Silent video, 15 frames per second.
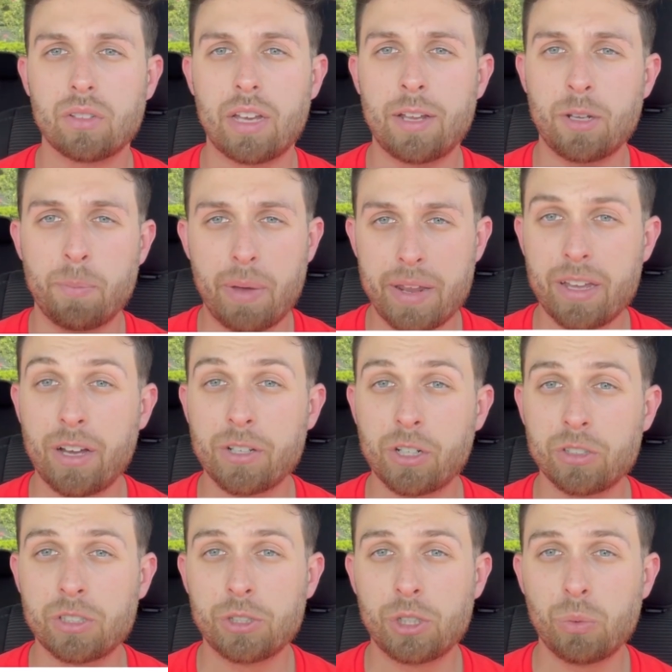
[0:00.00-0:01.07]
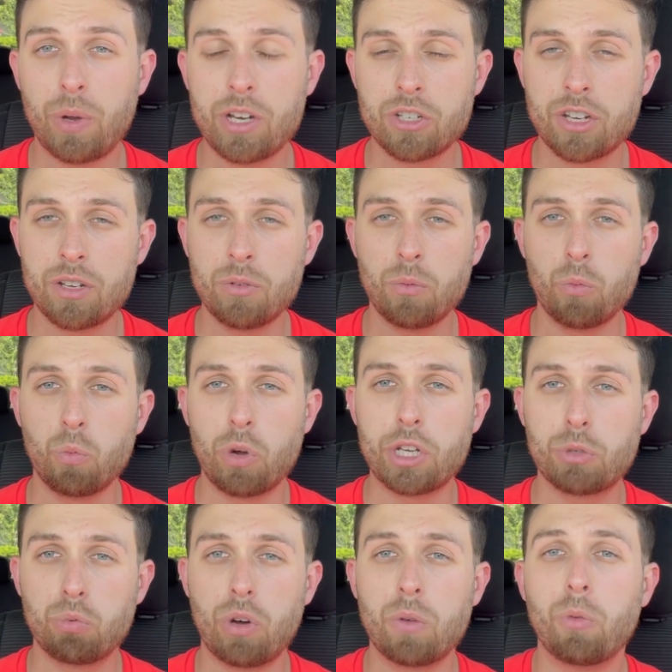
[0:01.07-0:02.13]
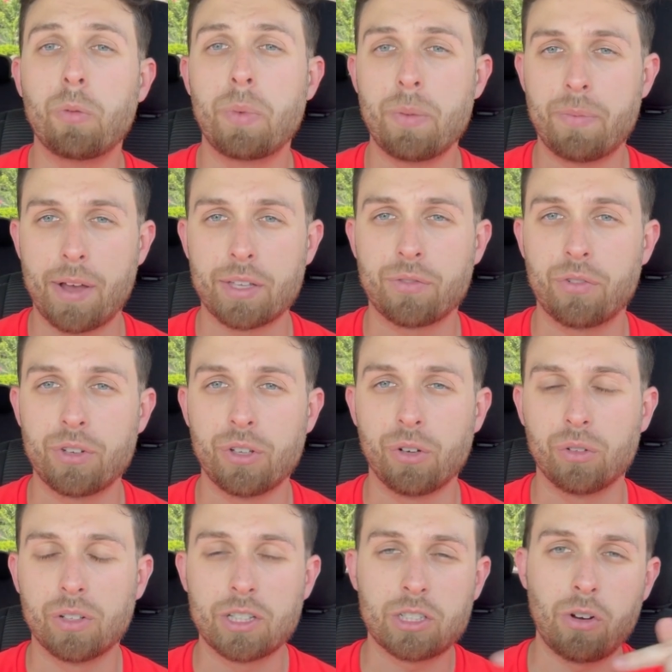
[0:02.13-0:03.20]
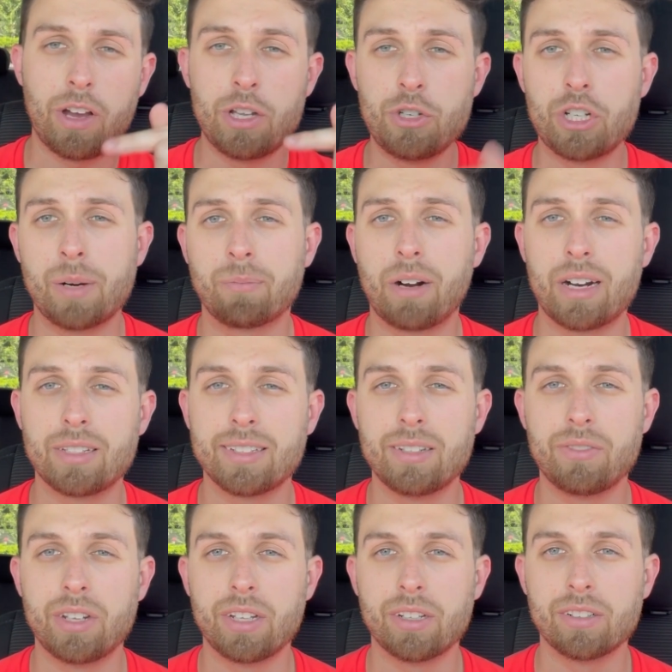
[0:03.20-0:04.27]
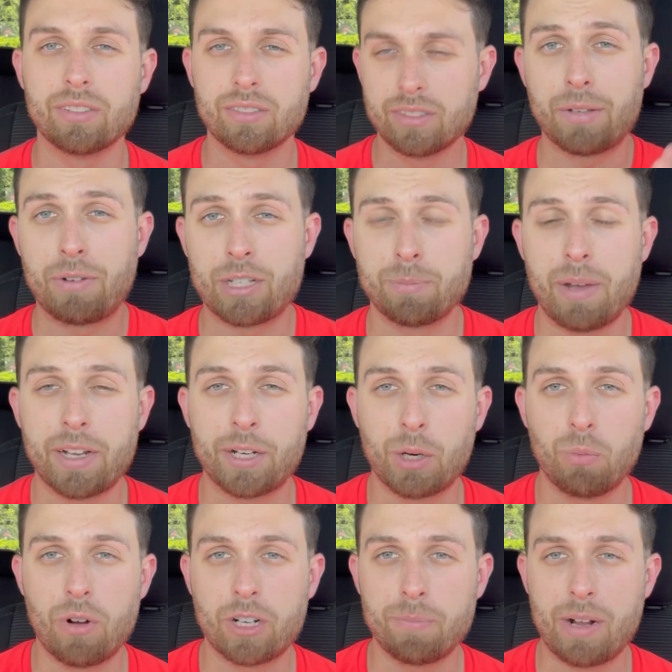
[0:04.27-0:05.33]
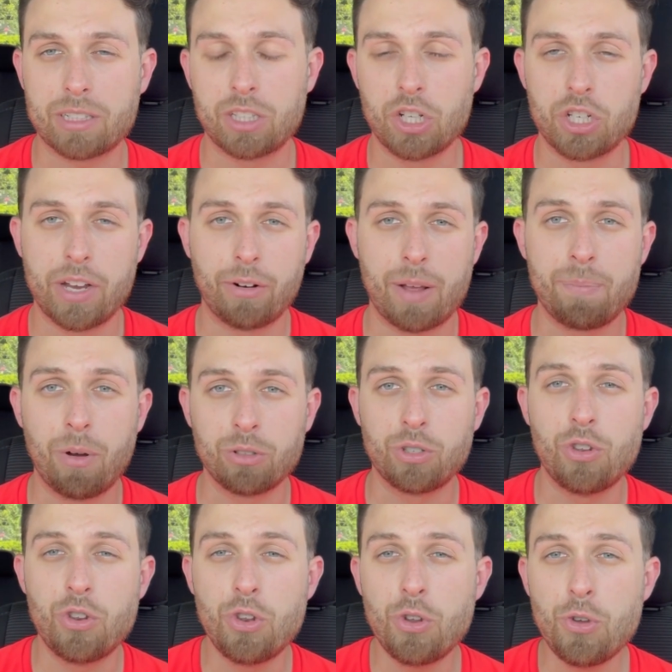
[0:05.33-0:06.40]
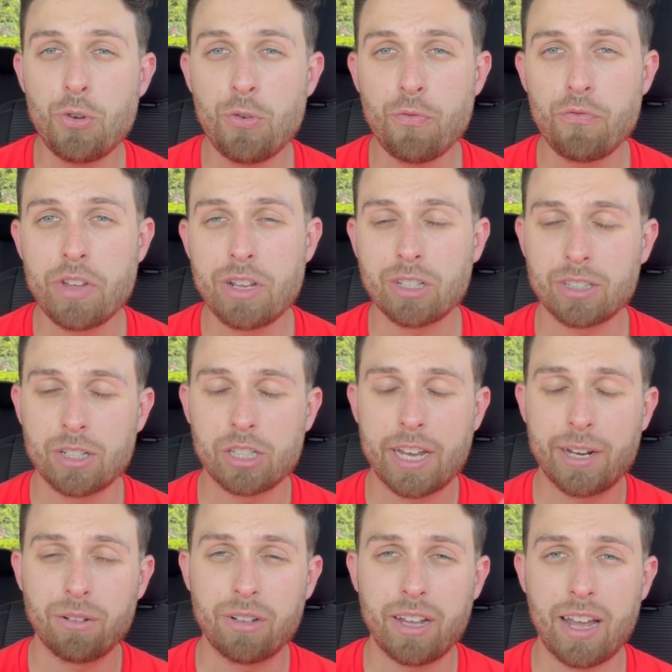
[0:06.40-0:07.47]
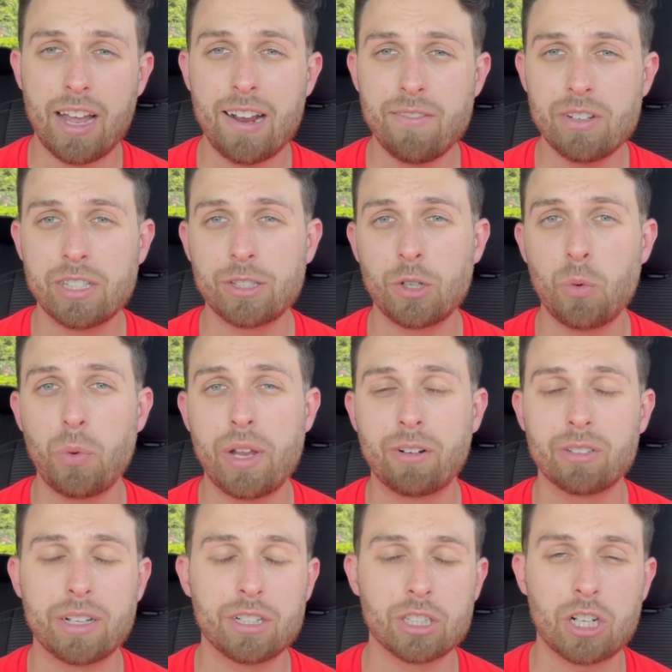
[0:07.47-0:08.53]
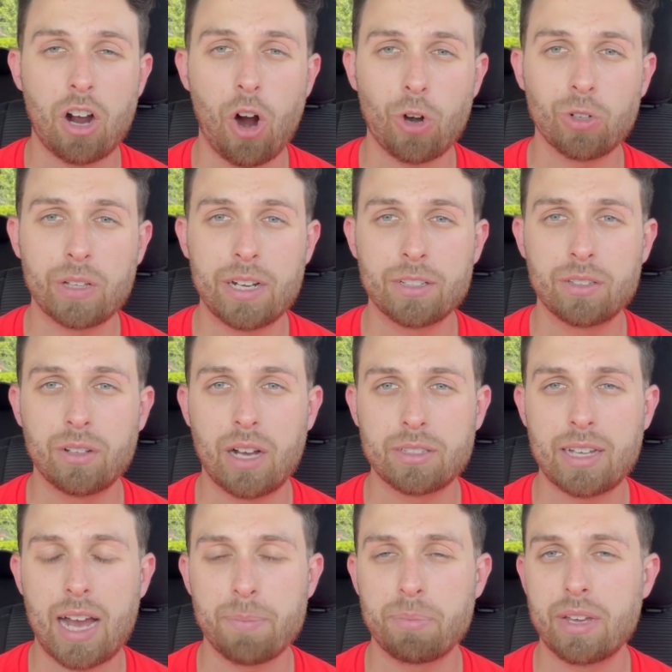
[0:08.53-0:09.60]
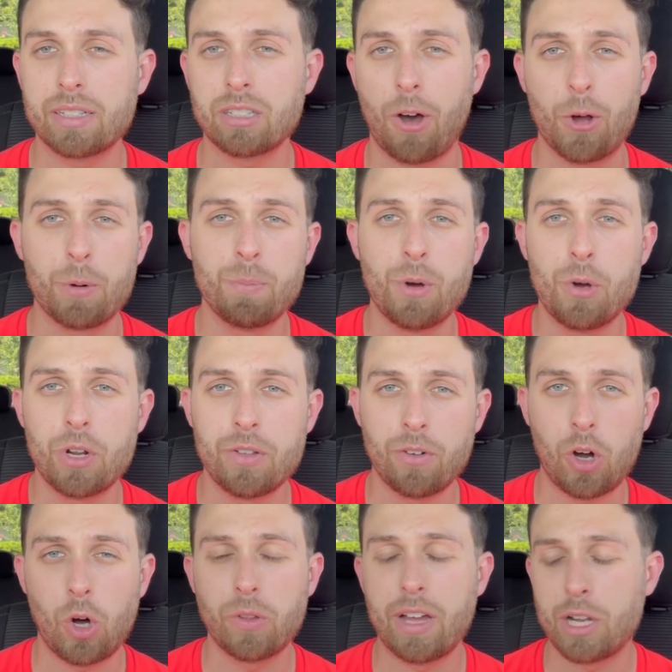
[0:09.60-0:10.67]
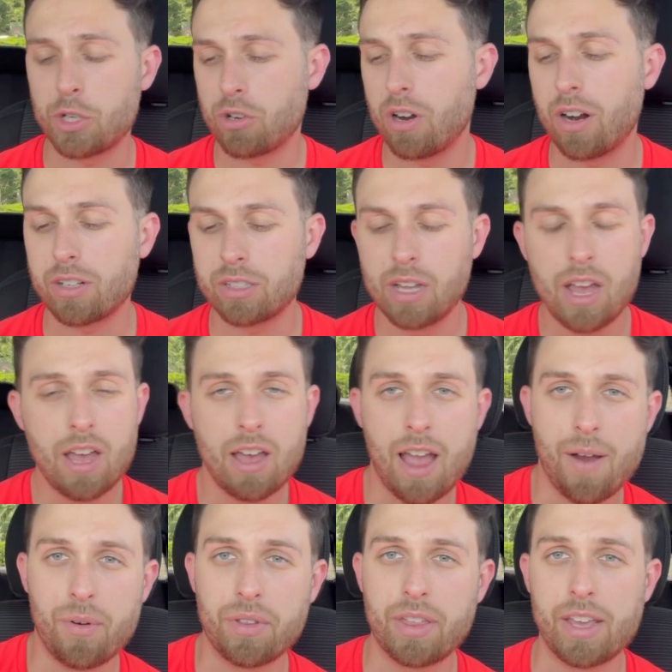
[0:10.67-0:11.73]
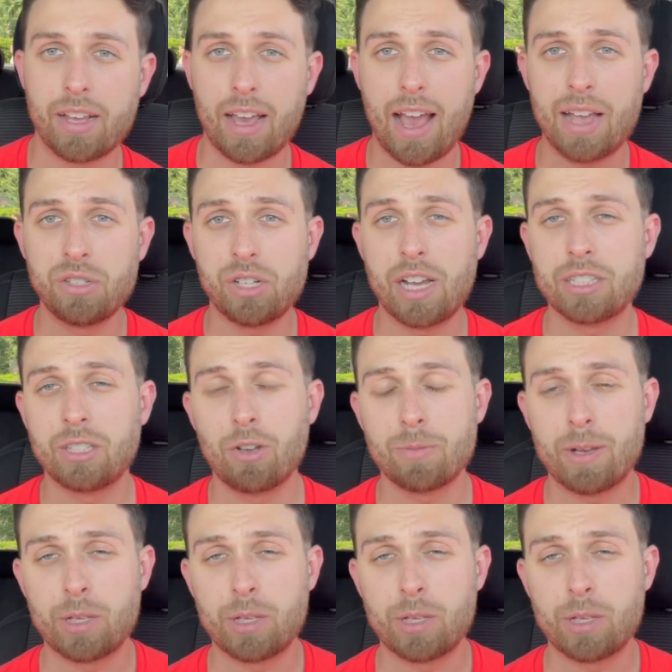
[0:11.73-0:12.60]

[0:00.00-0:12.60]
And depending on your situation, which one would be best for you. Let's go ahead and jump right into the video. Professor Mike here. Welcome back to the channel. I post new videos on the channel every single week related to car related topics, automotive, all that, trucks, everything. As you guys know, it's my